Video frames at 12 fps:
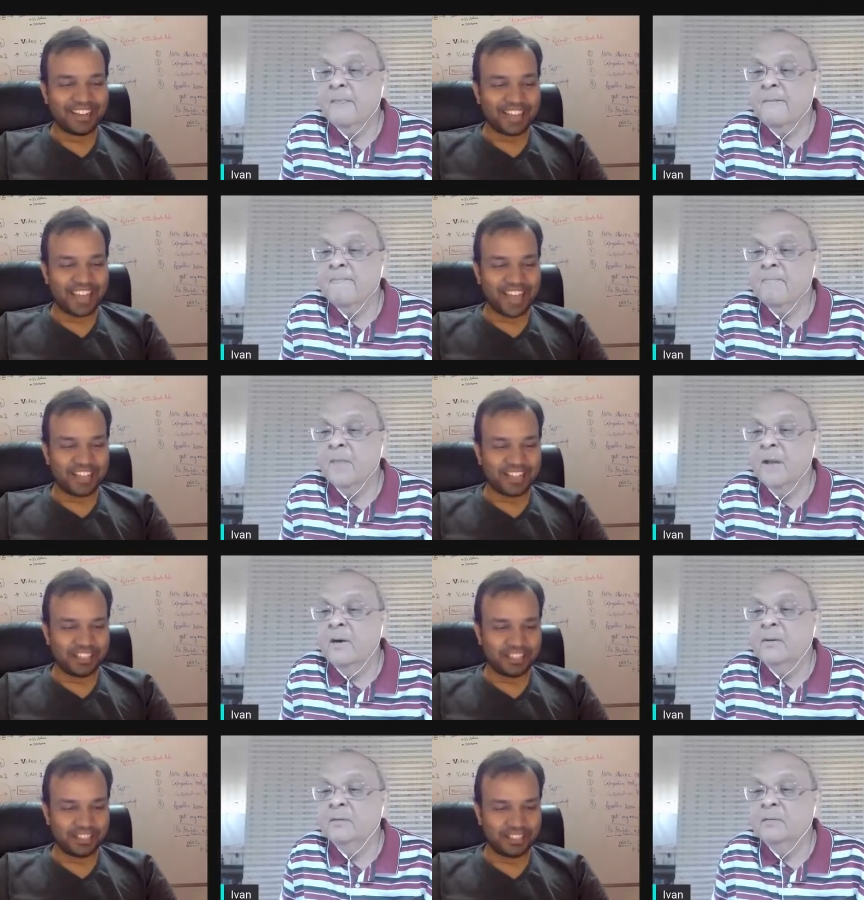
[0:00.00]
Speaker 1: Okay,
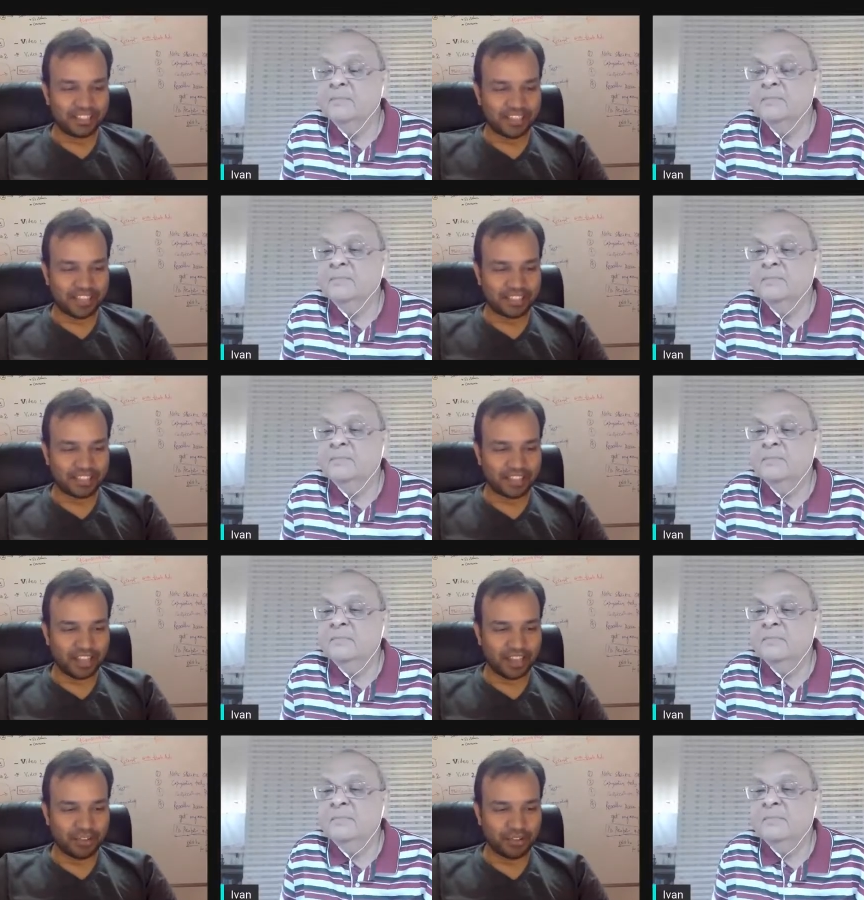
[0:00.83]
Ashish is asking
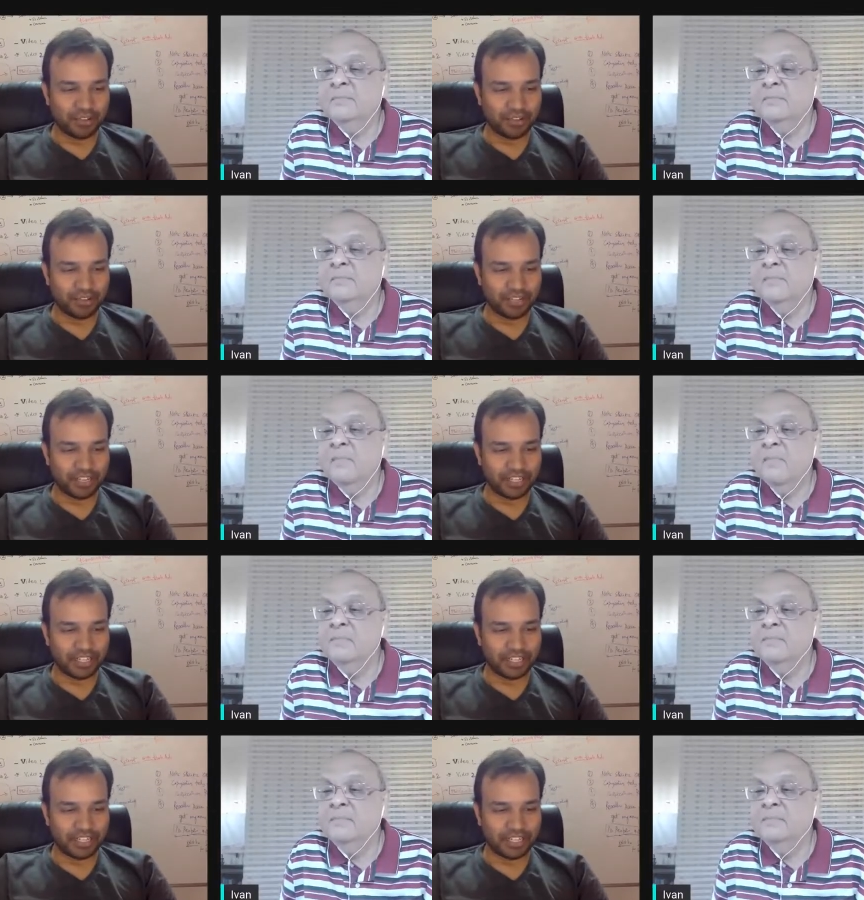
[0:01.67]
how to
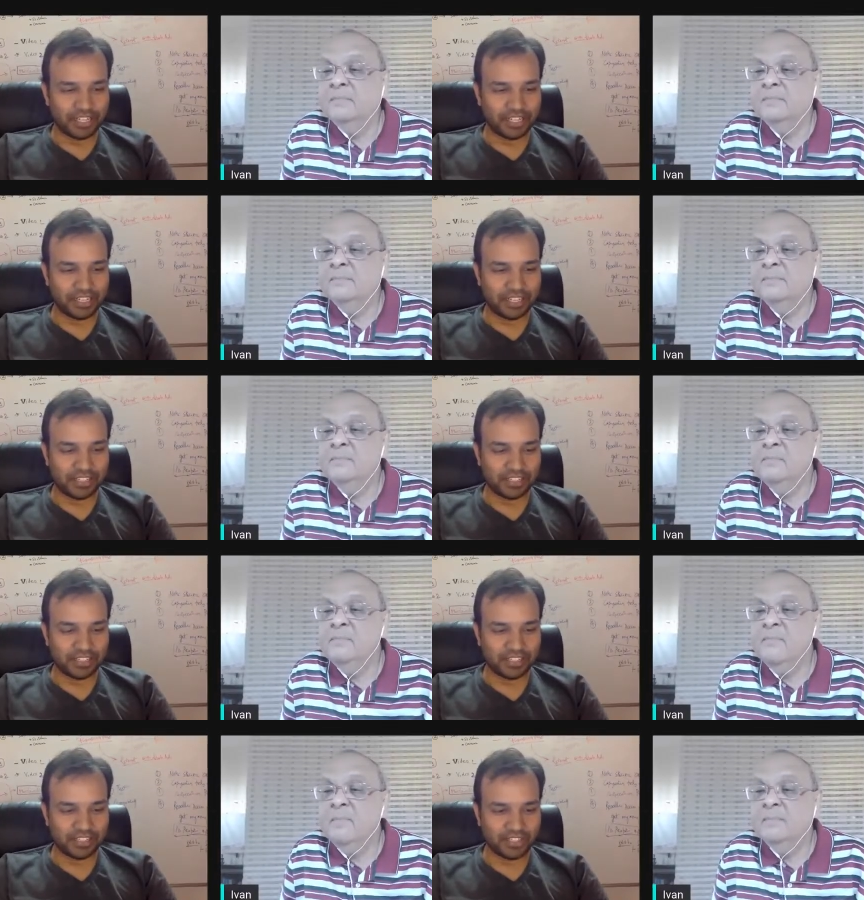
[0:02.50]
curate content in
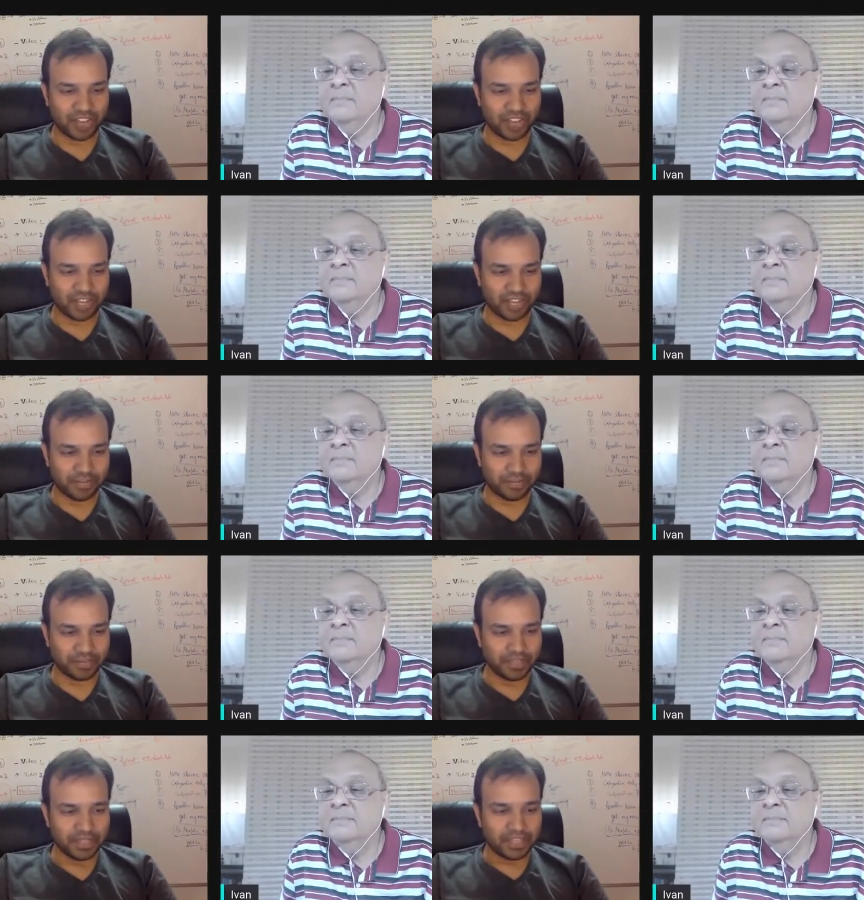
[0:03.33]
Instagram
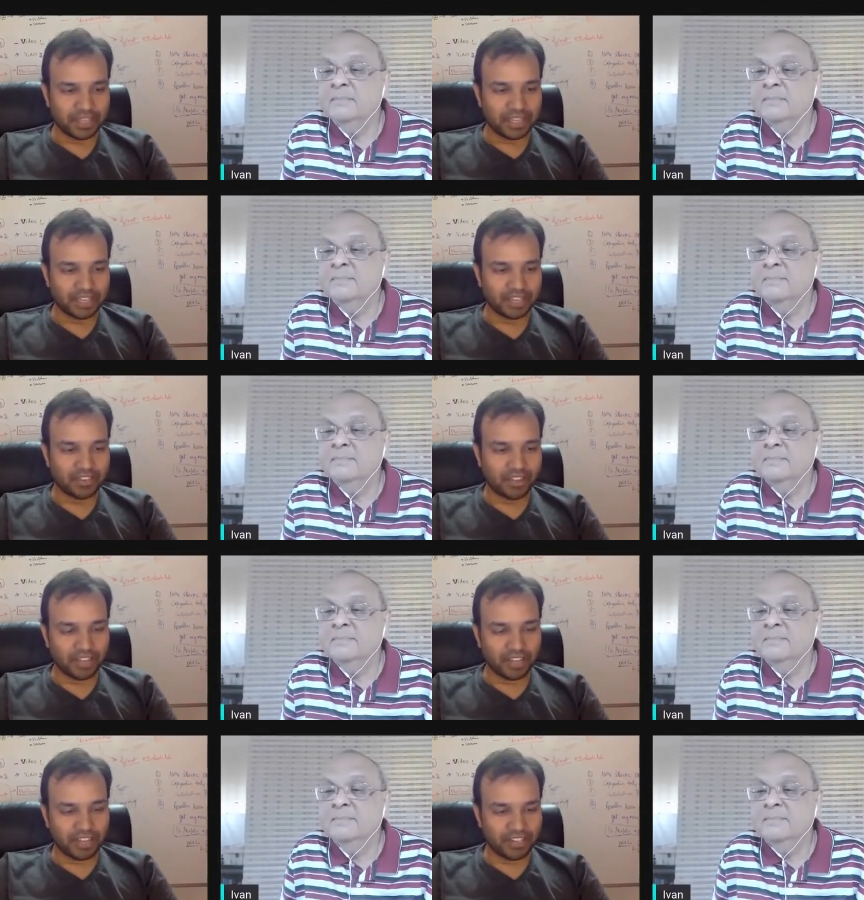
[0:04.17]
as the
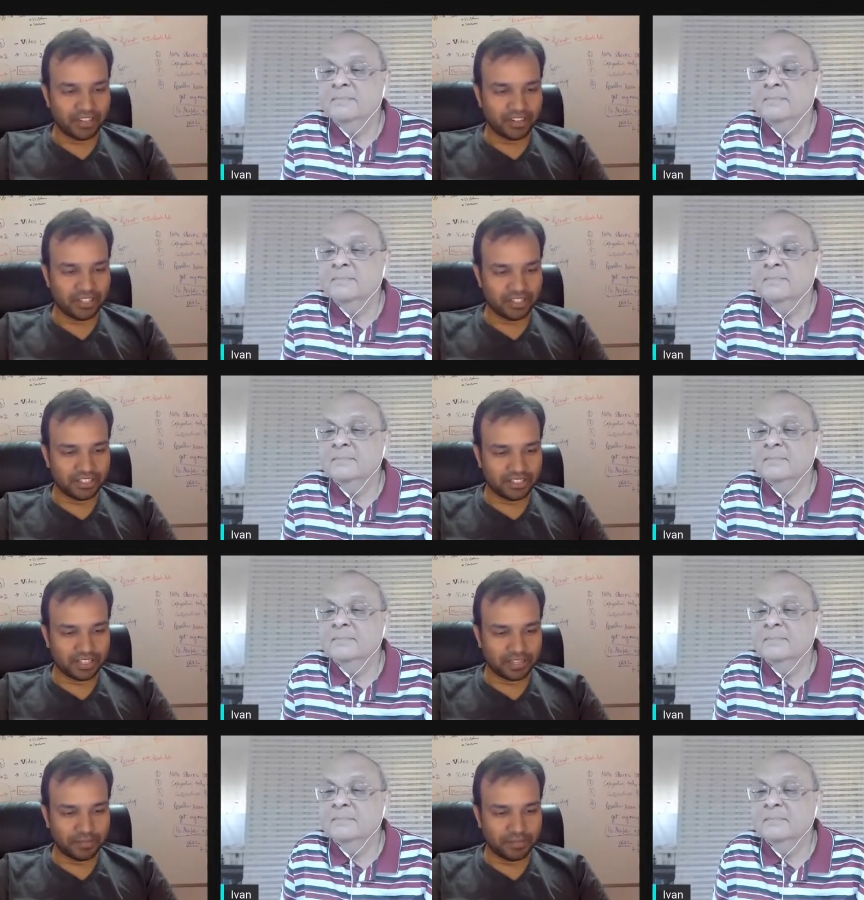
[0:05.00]
organic reach
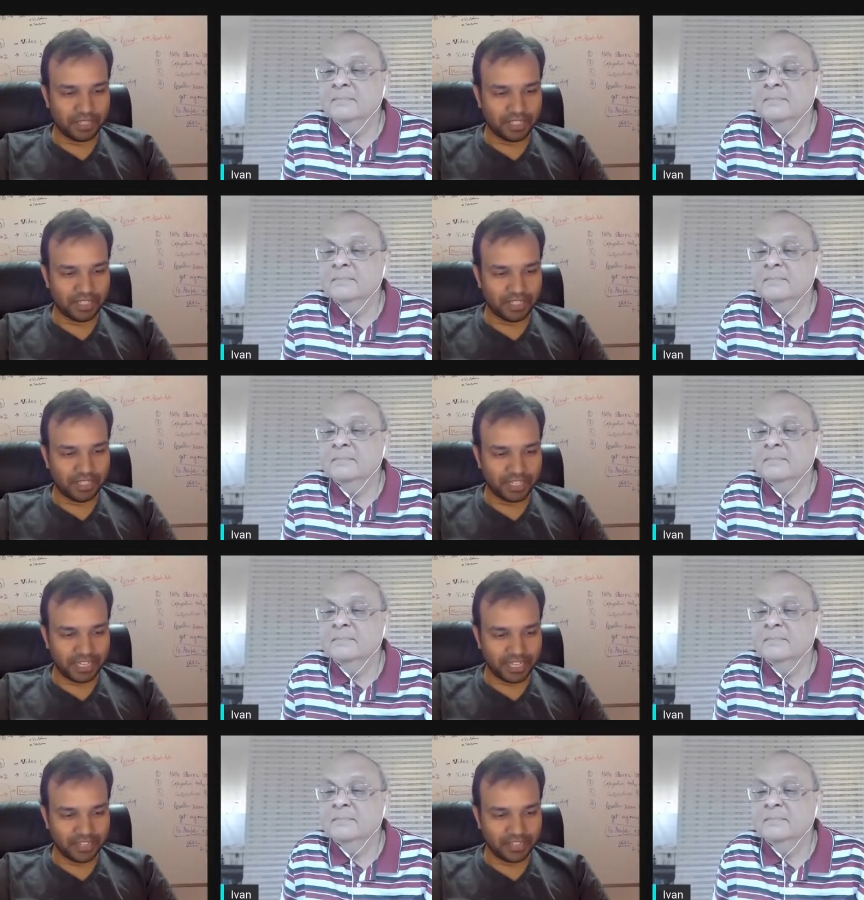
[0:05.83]
is completely
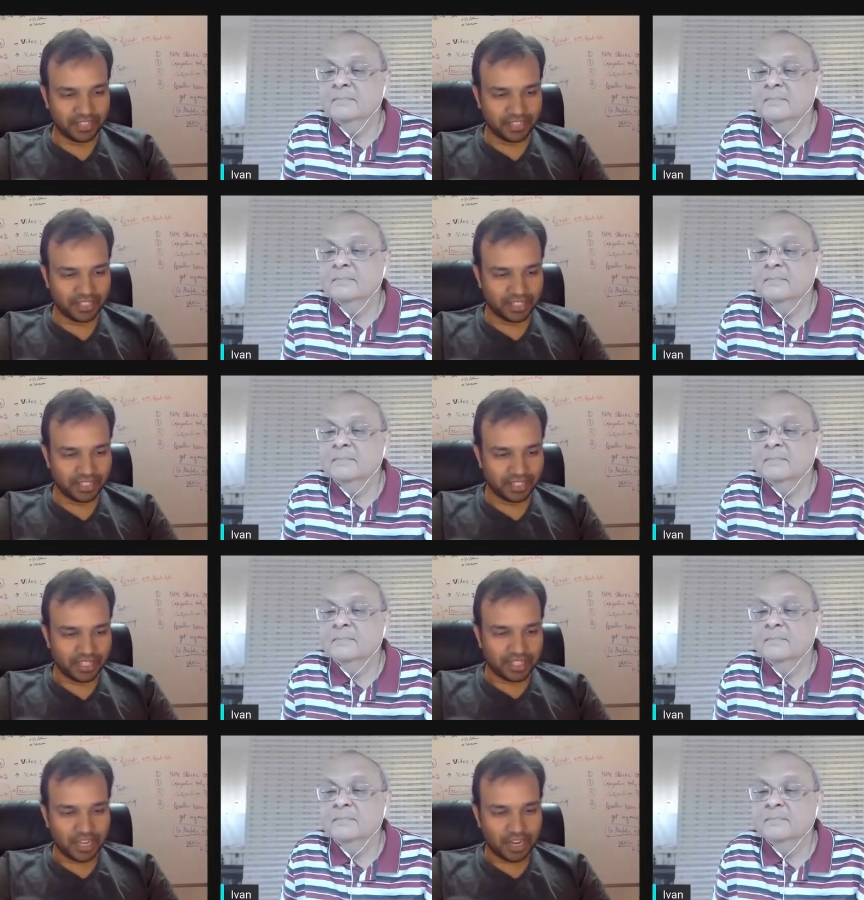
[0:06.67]
dead there.
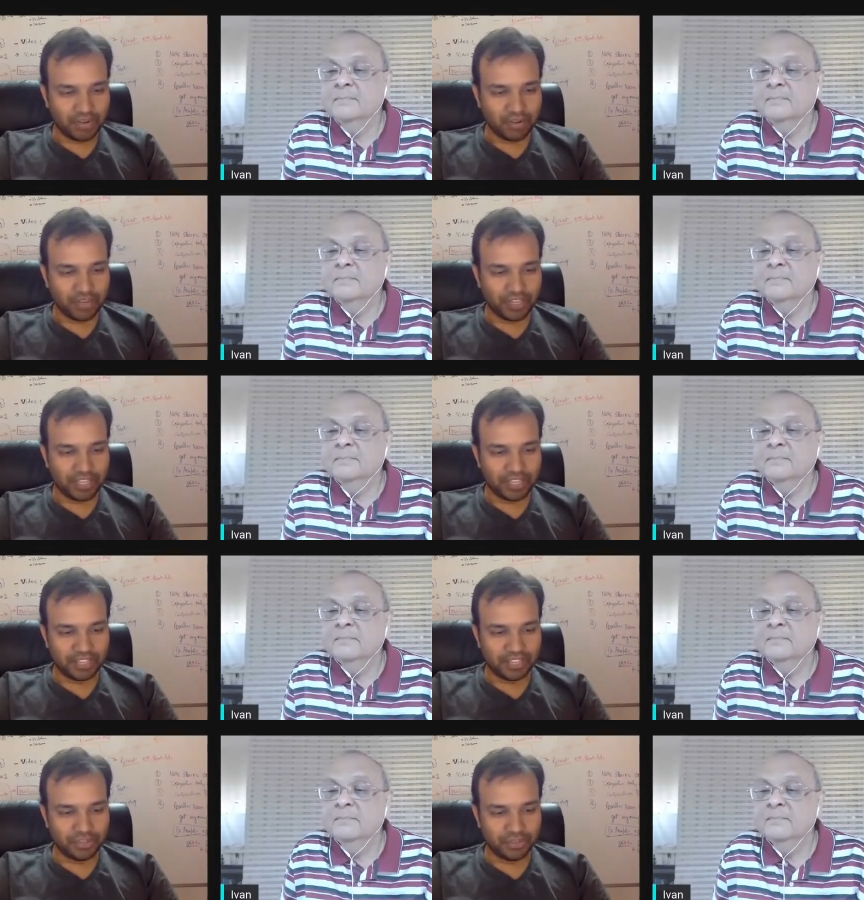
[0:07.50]
How to
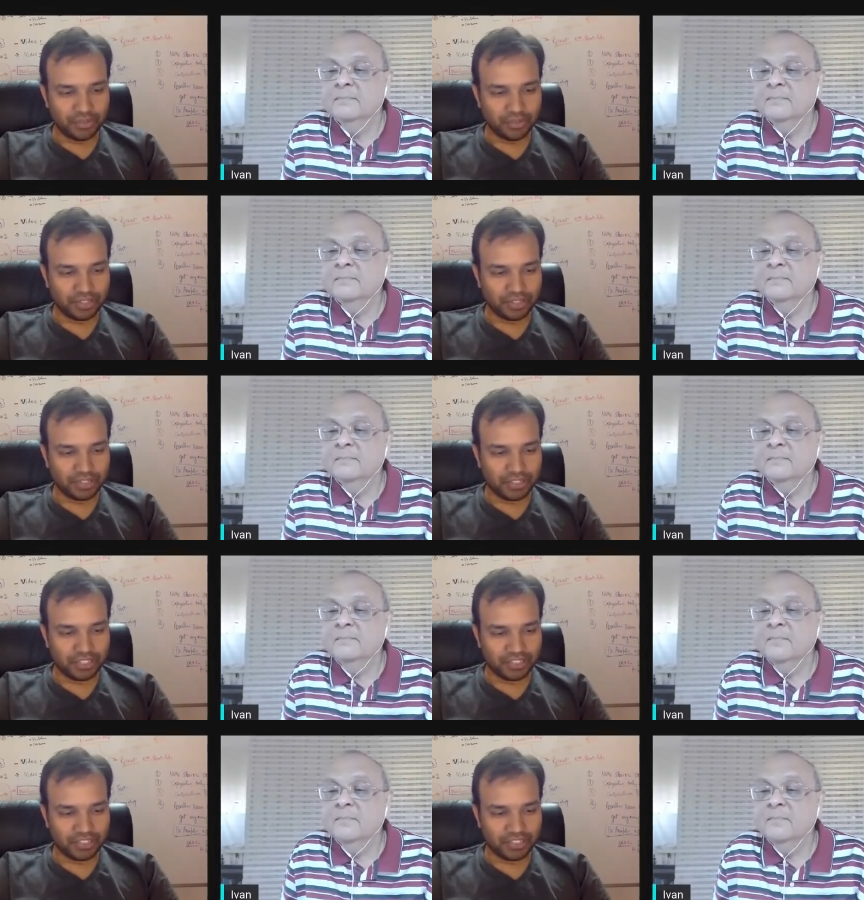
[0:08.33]
engage user on